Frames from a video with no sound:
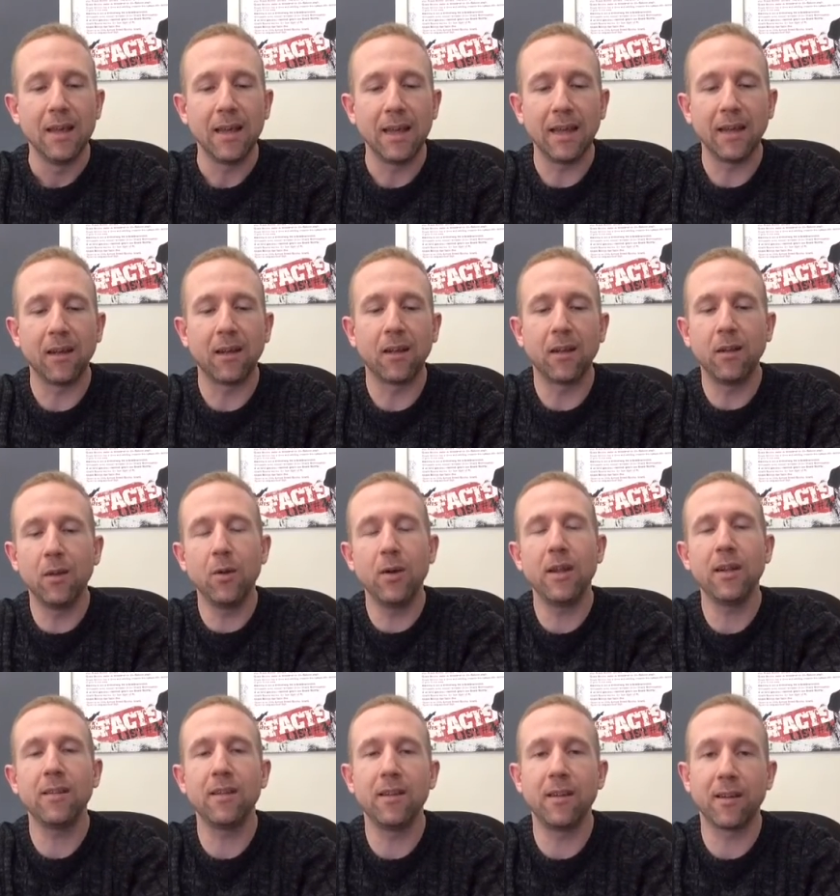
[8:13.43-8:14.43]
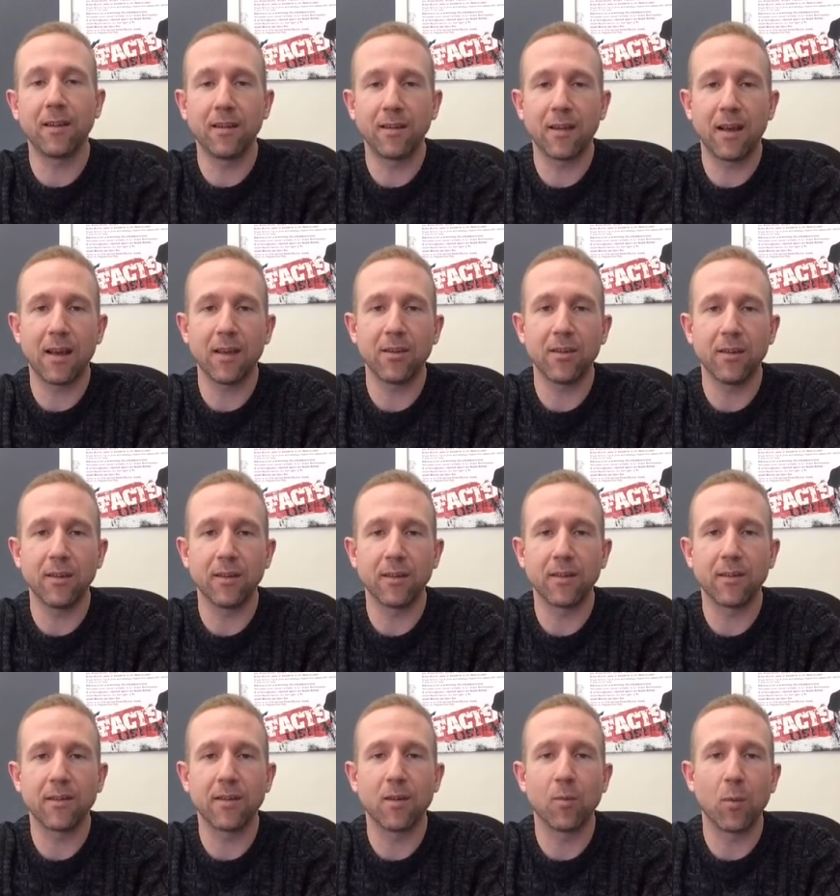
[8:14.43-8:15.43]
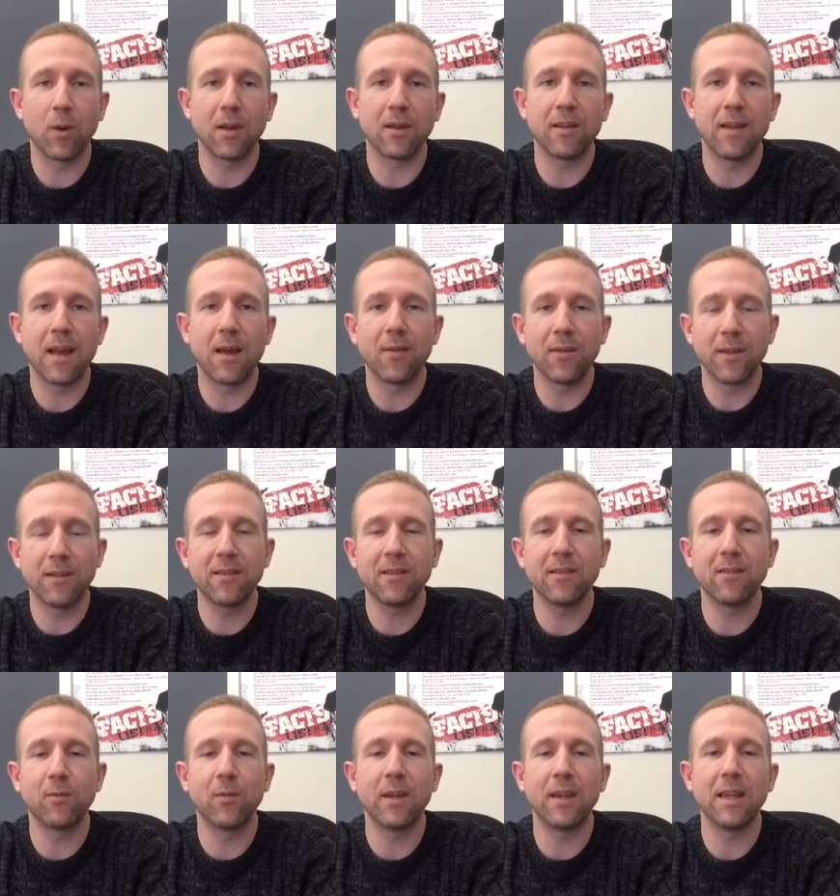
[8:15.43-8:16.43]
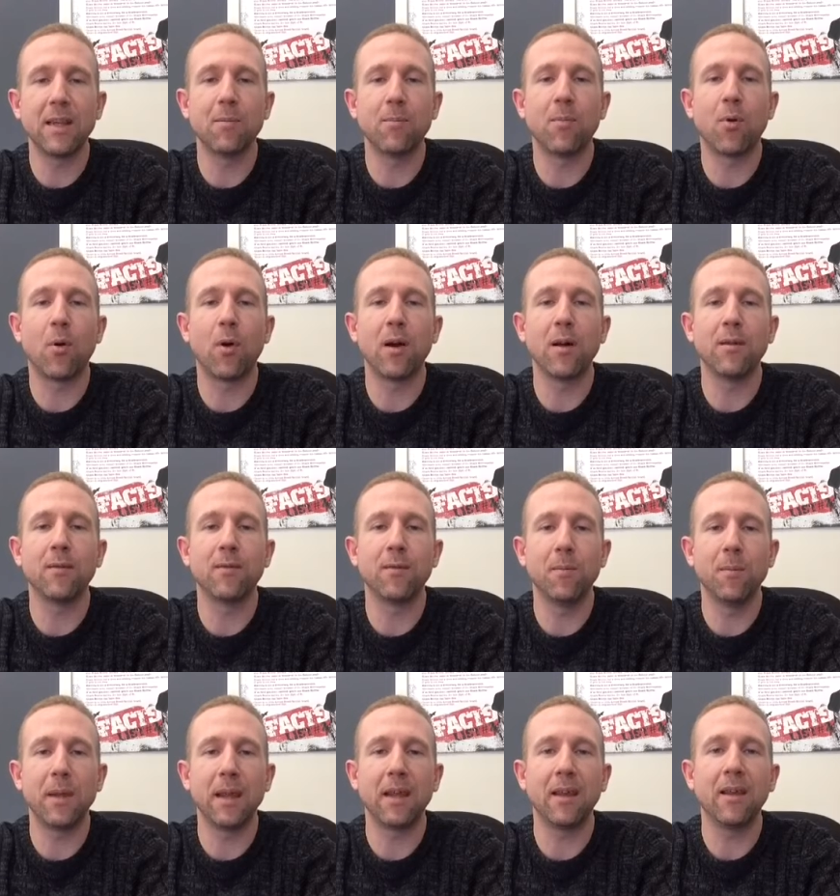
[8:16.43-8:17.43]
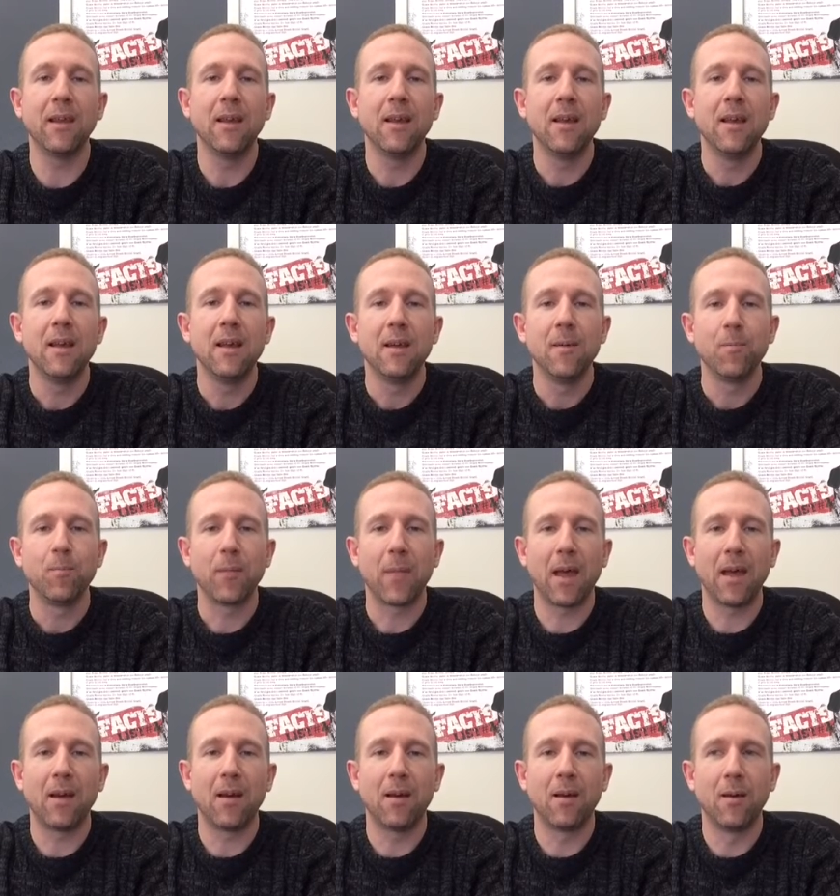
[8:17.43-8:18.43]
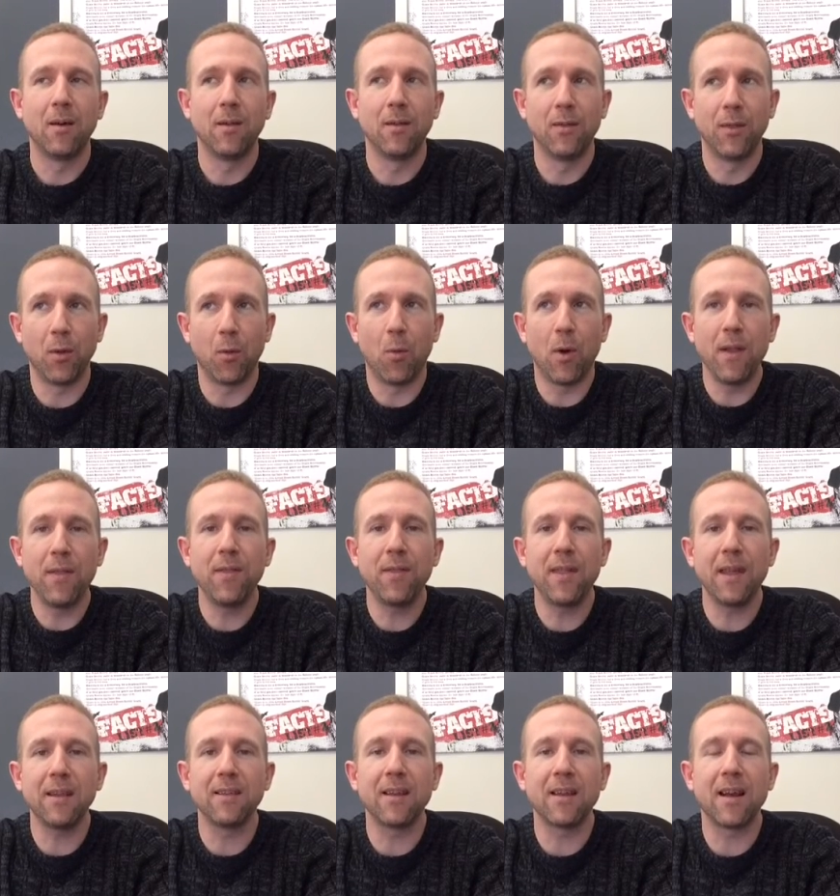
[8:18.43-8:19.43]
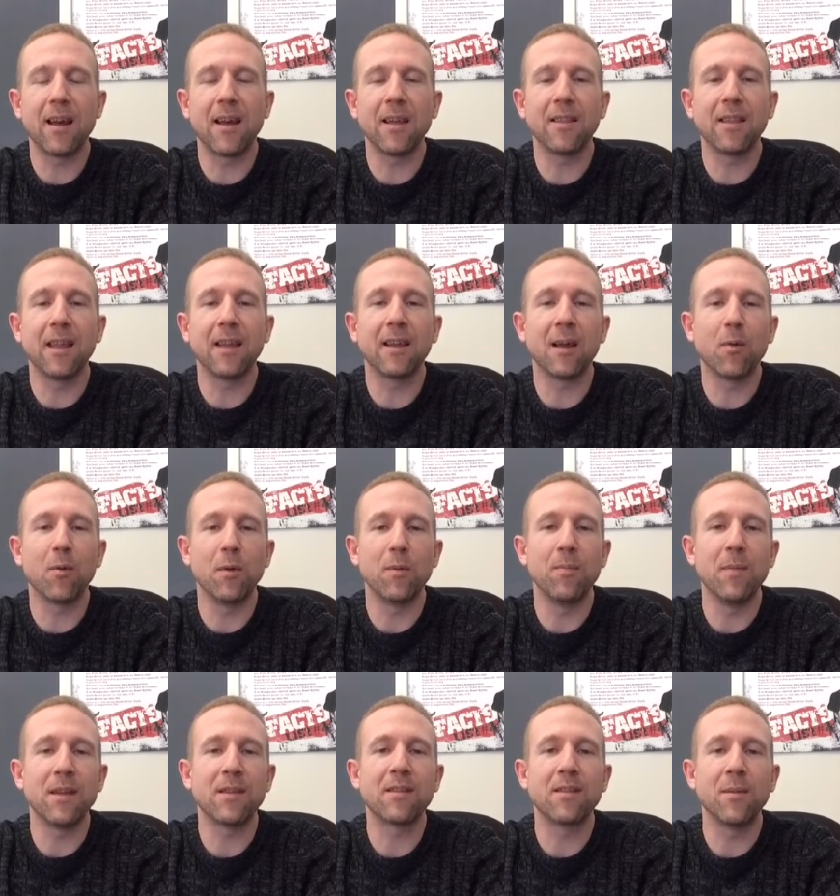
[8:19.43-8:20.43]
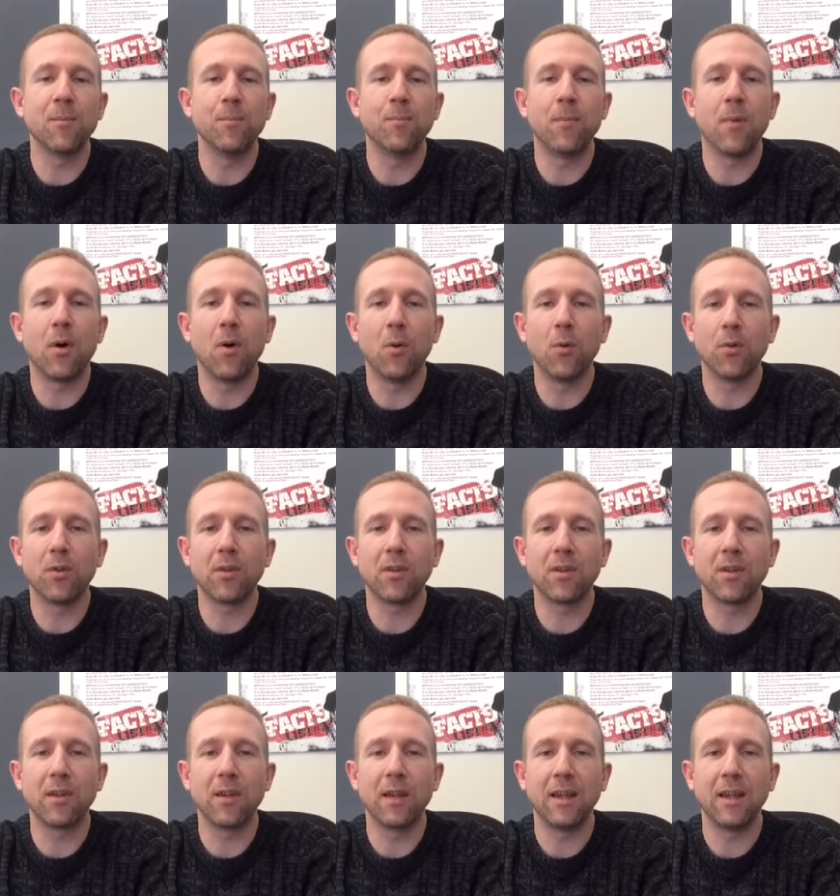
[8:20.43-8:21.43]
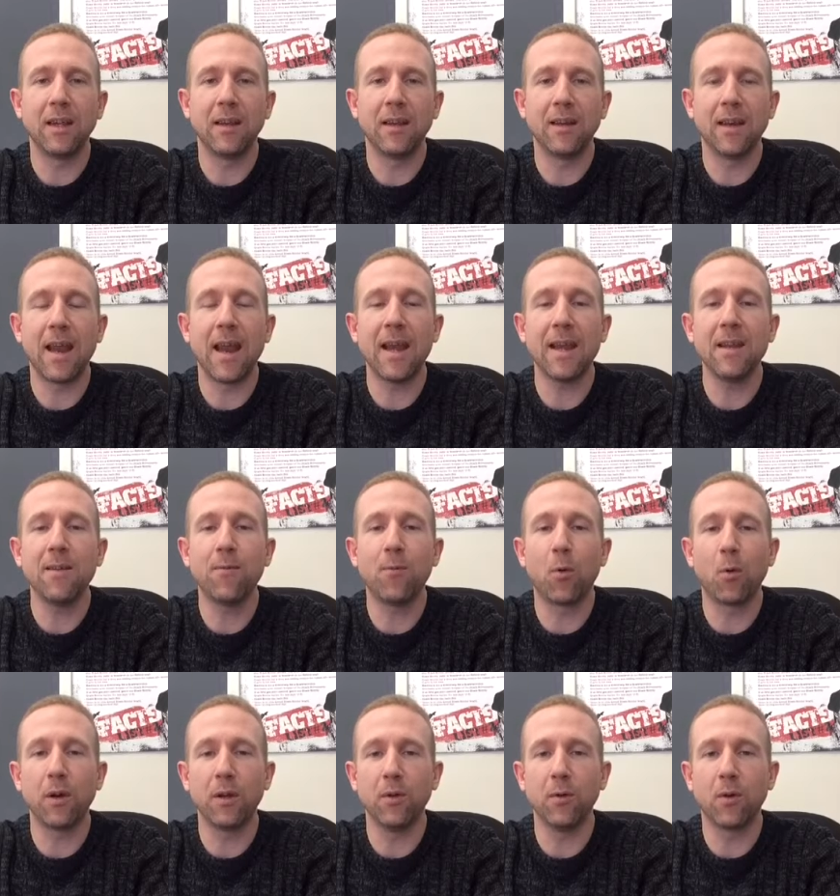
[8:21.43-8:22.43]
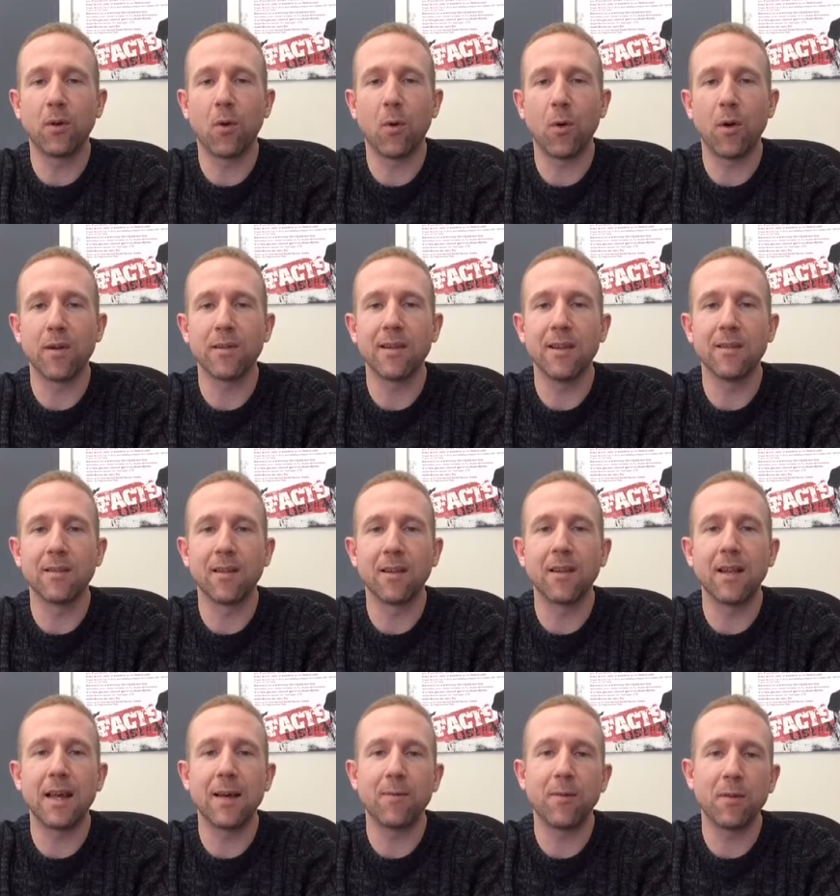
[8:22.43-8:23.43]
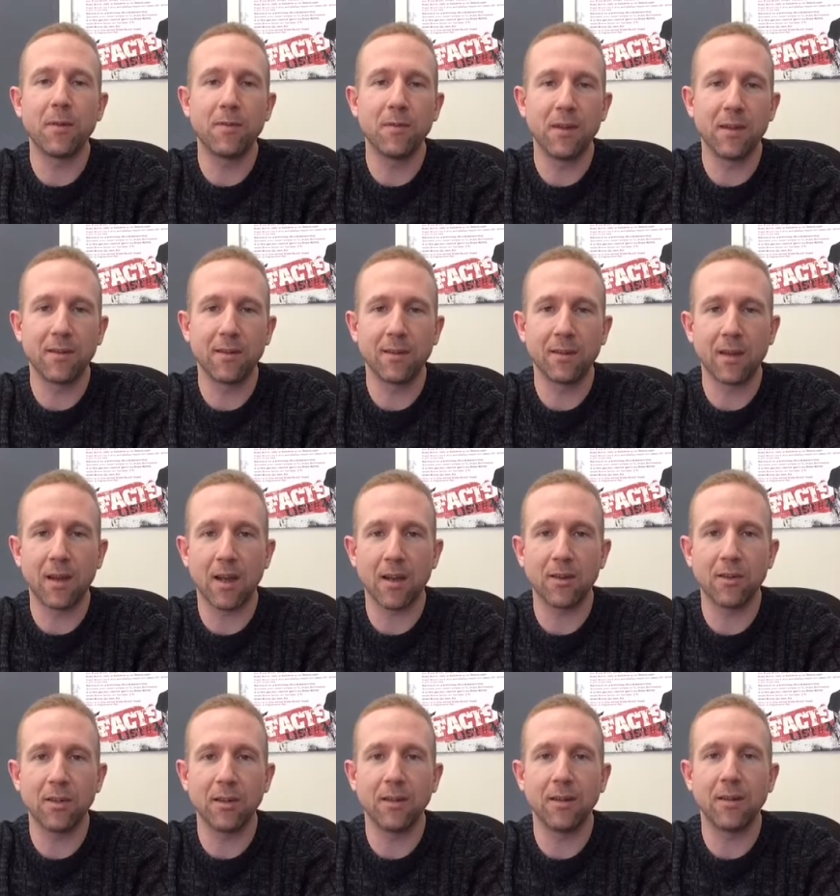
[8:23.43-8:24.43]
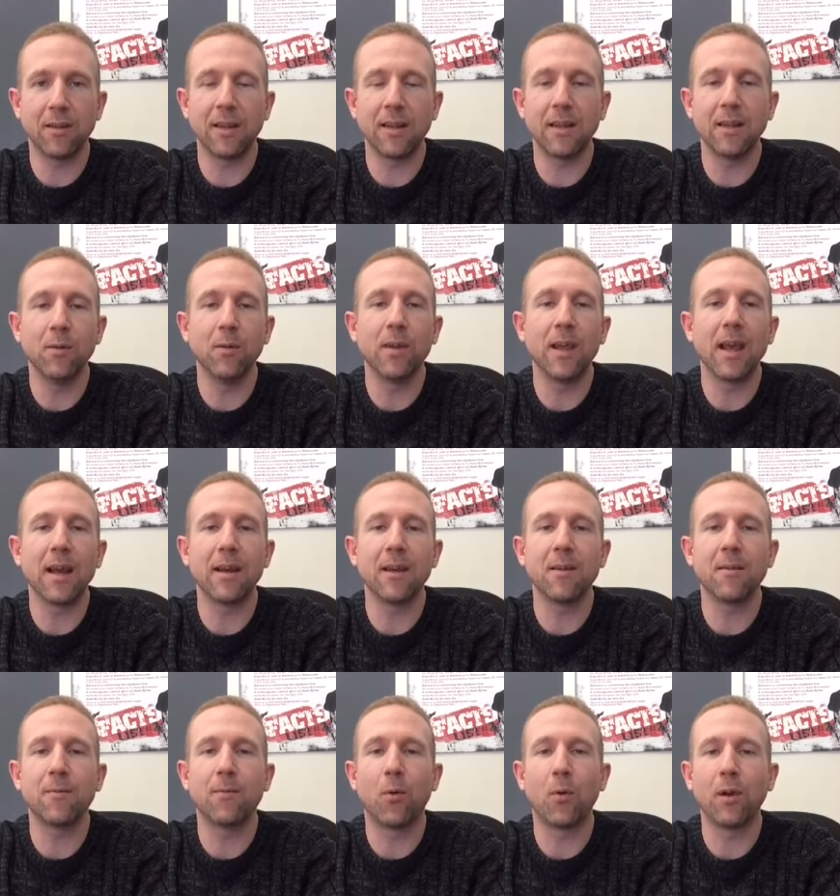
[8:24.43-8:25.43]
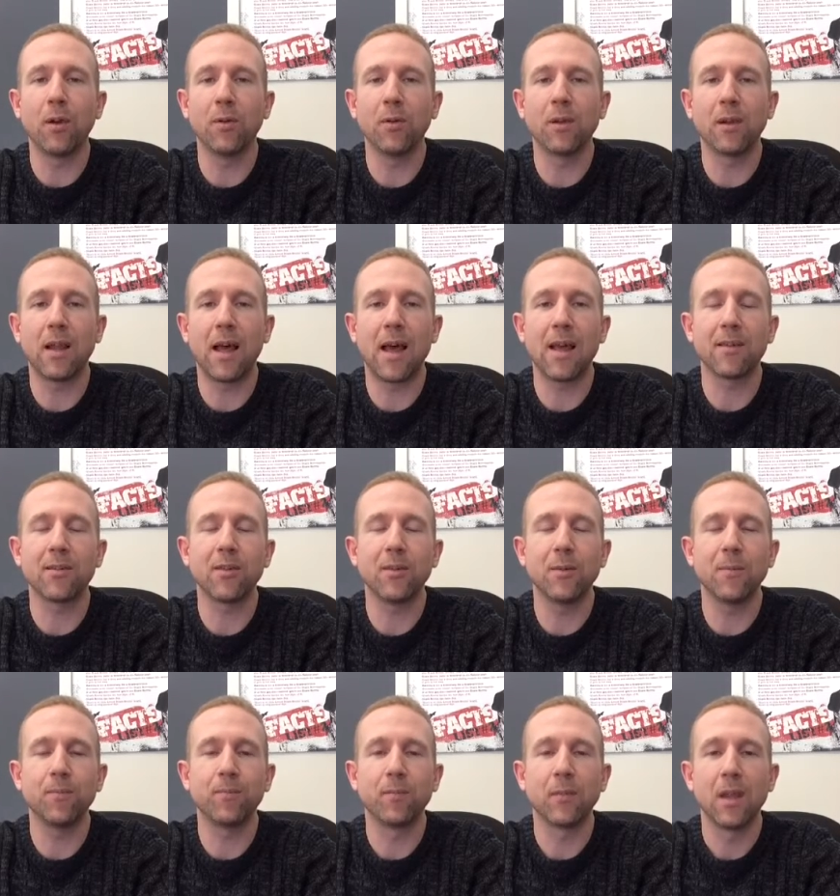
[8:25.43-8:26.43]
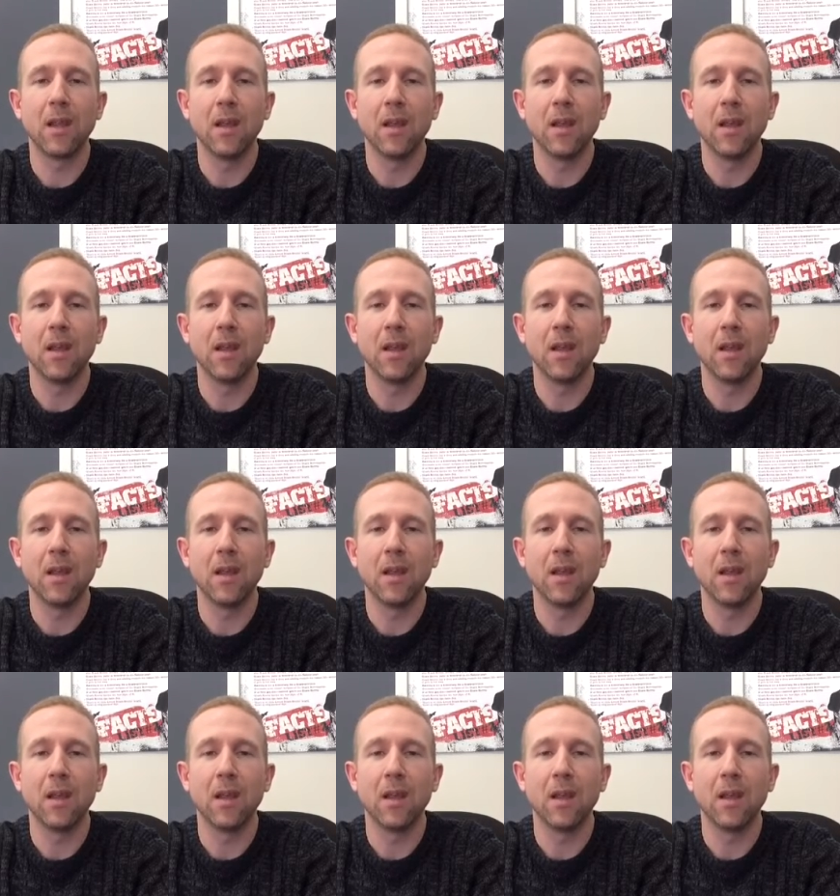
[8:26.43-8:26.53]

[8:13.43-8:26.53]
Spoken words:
including the discussions. Now, this is really important for me. The one thing that I think I would miss the most in any 4U course is the level of discussion that you get in a 4U classroom.